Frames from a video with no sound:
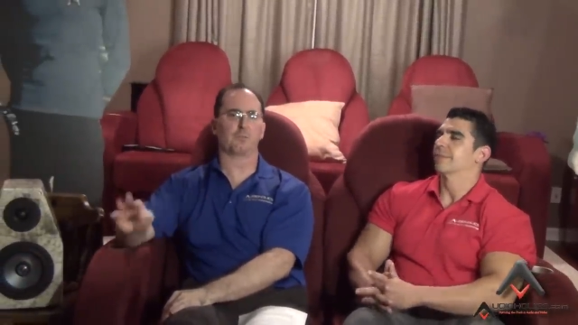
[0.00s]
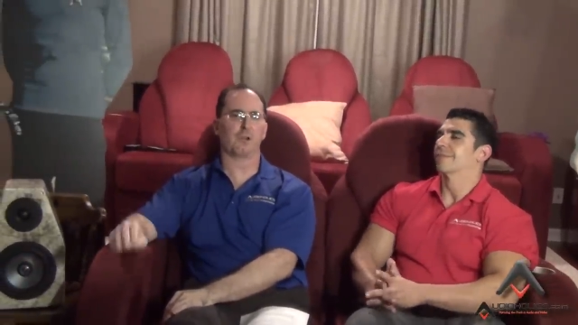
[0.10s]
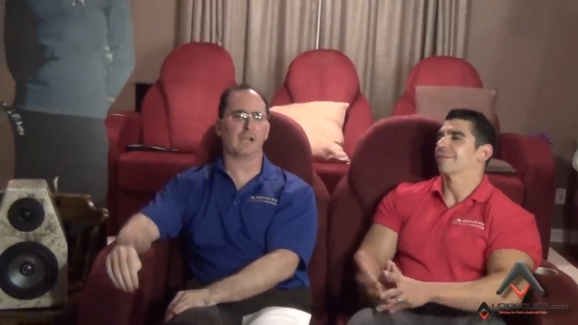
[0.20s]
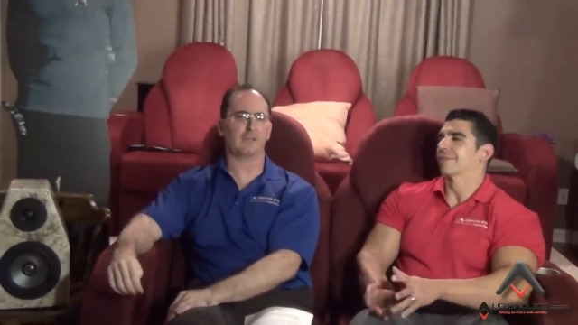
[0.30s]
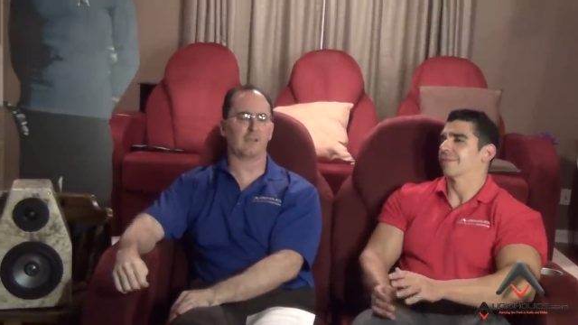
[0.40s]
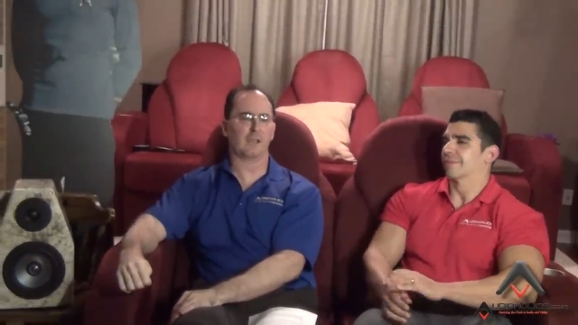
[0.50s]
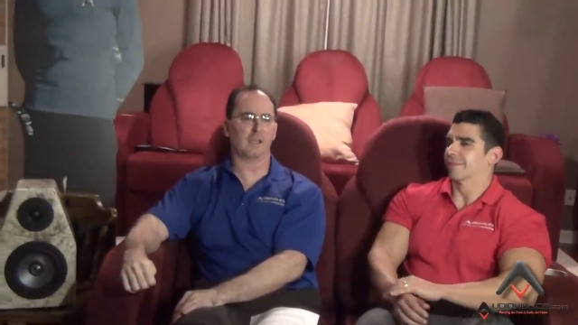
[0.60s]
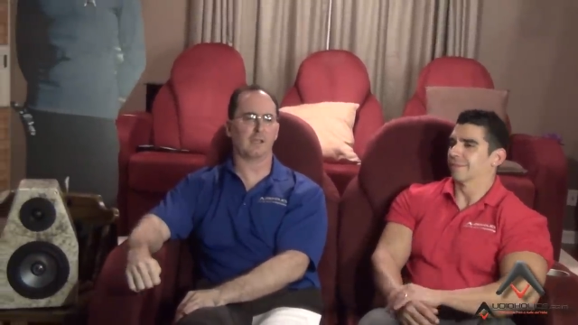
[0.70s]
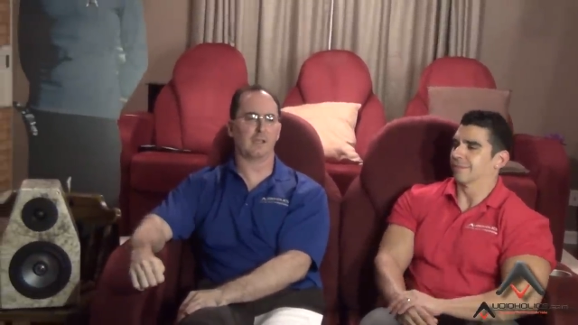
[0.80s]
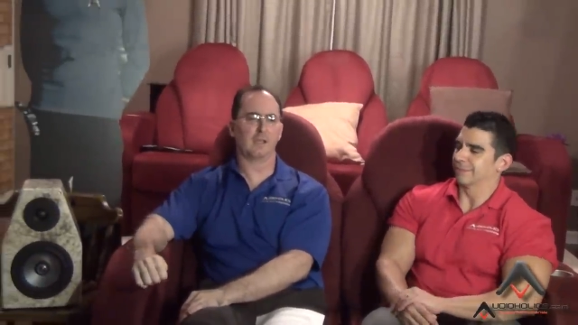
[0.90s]

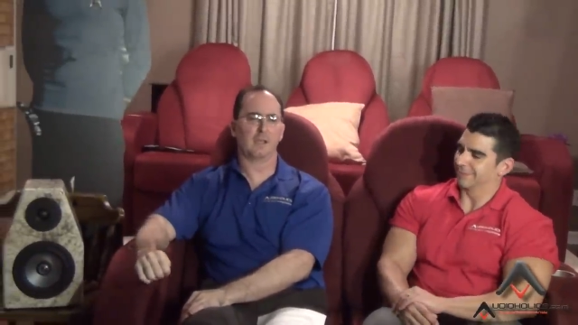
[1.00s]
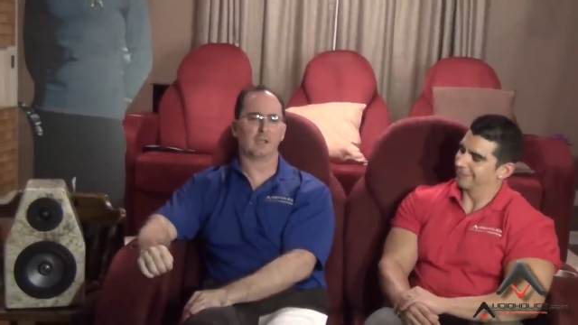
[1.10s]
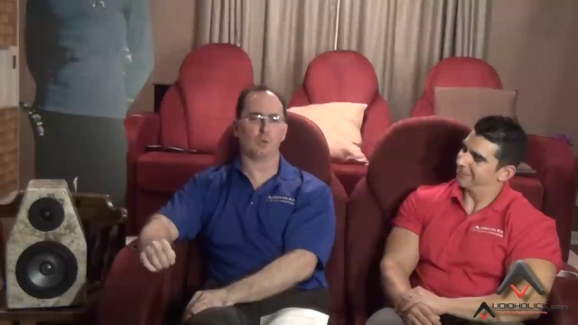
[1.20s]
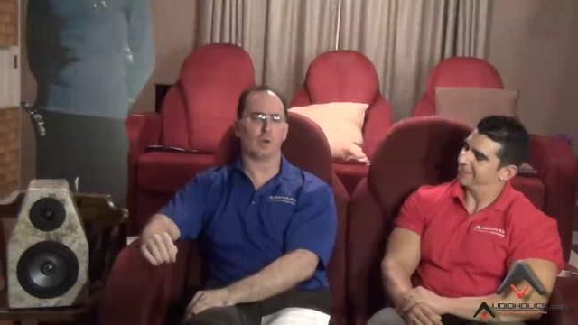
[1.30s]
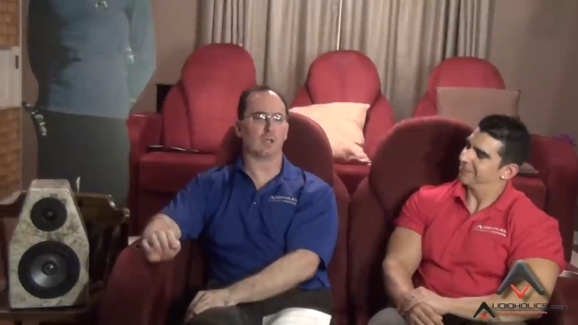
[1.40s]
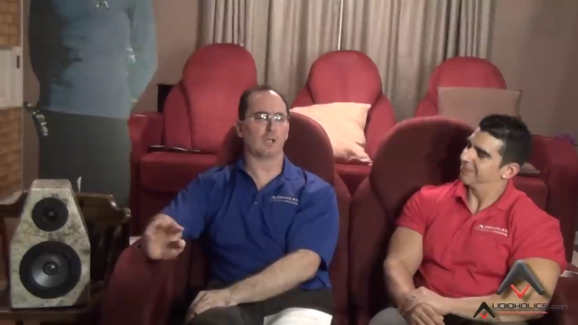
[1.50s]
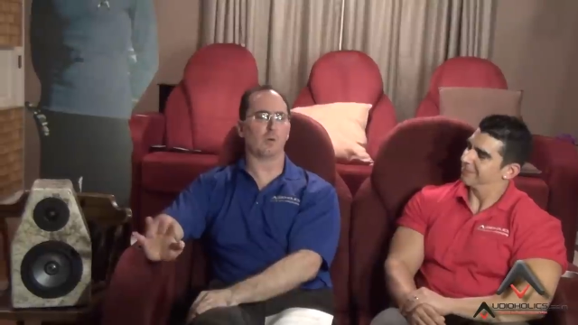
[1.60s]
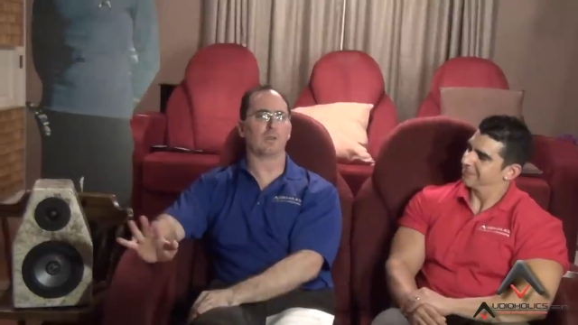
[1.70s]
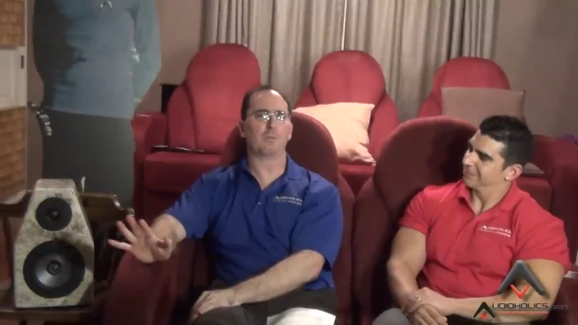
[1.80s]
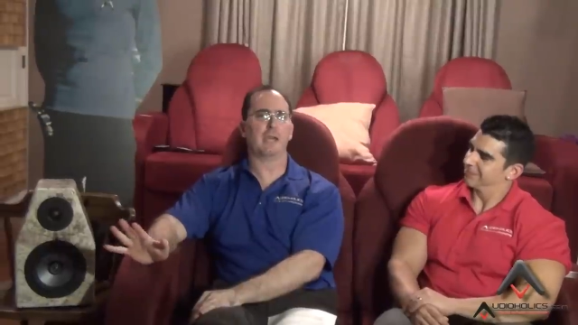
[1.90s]
Speaker 1: bracing, you want to
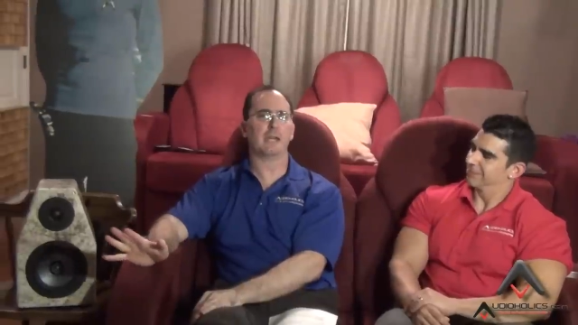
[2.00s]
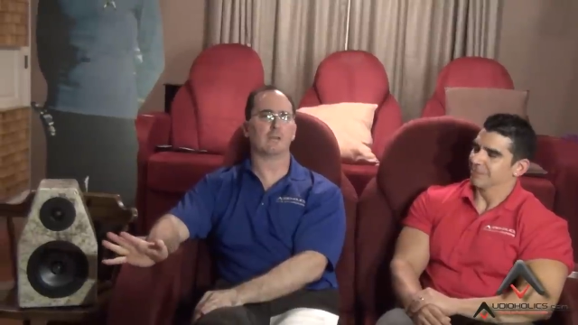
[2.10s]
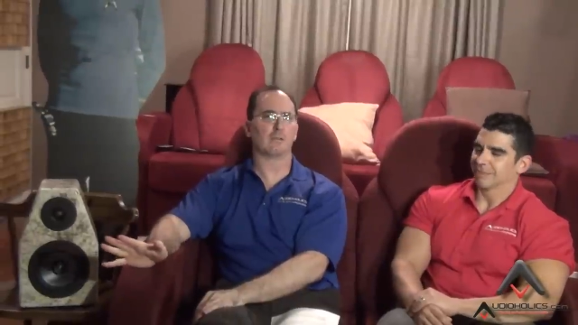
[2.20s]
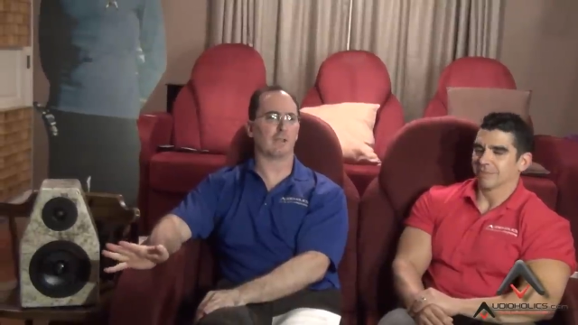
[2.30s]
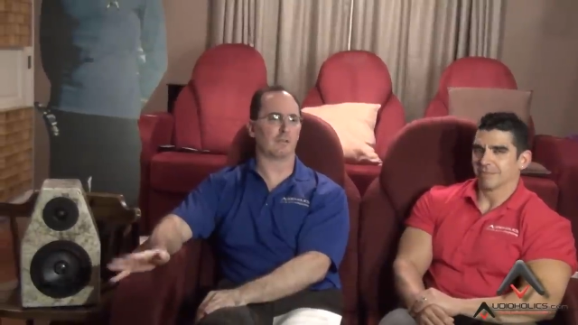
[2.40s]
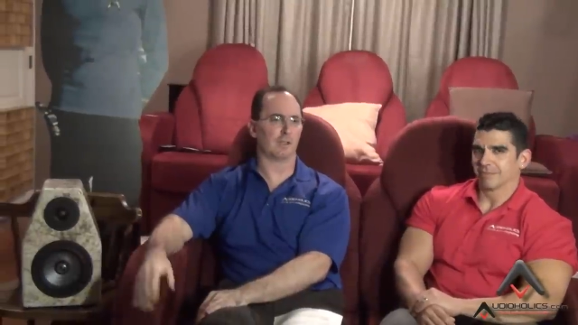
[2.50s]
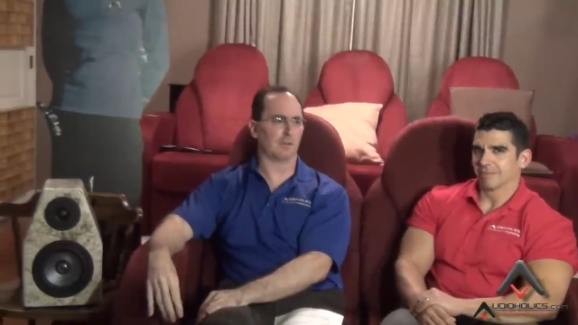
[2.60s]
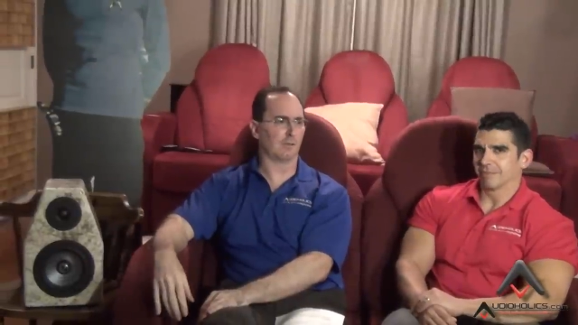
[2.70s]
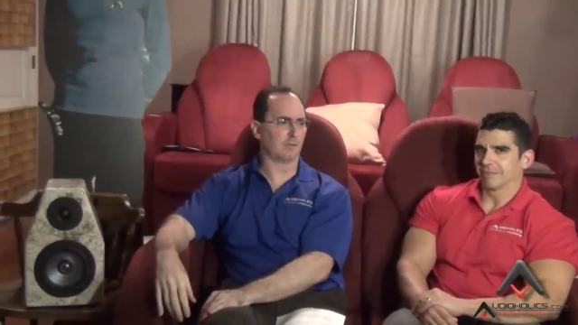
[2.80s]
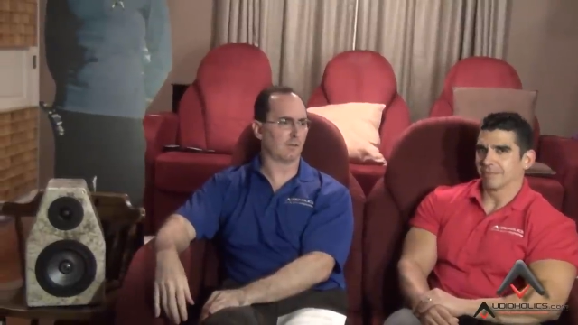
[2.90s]
lower the panel
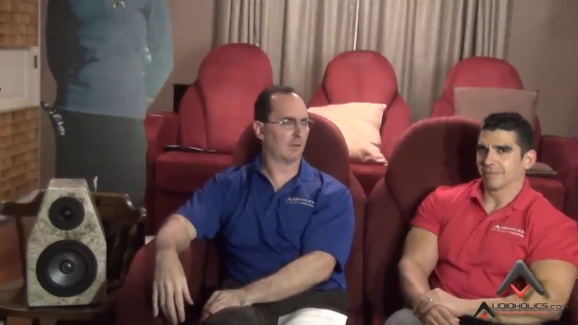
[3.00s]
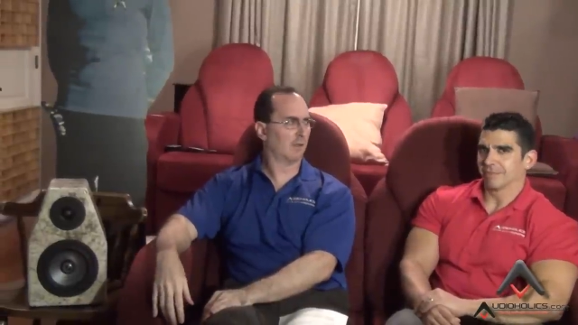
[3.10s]
resonance.